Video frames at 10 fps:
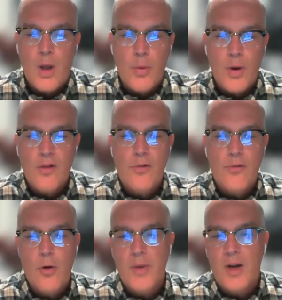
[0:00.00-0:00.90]
I would also
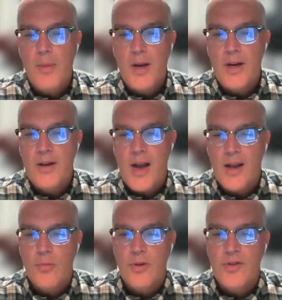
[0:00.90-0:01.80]
form a committee
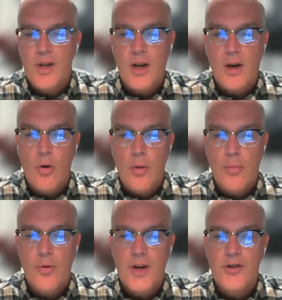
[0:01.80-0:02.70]
tasked with seeking
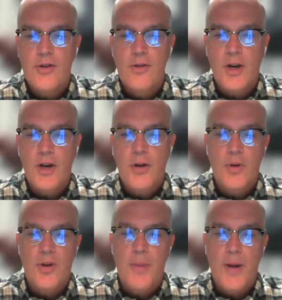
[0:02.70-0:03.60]
corporations looking to
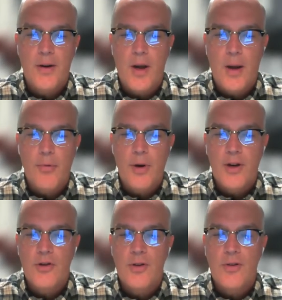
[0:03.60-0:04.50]
expand
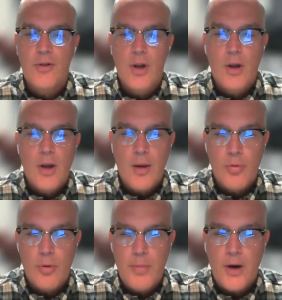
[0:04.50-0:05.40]
operations and
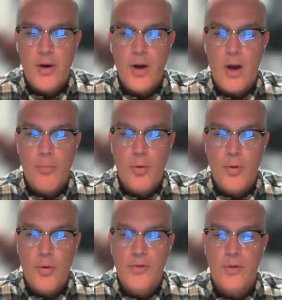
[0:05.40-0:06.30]
preparing
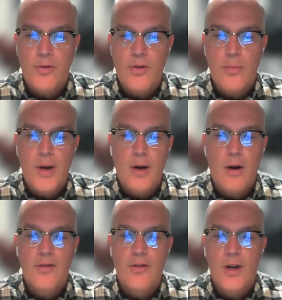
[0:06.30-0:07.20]
proposals to make
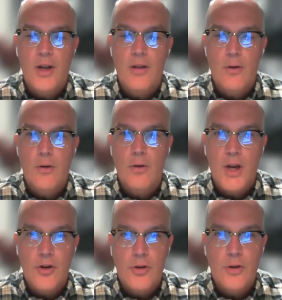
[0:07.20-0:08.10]
our city their
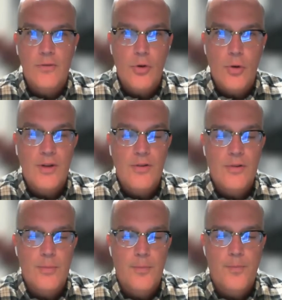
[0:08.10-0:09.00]
location of choice.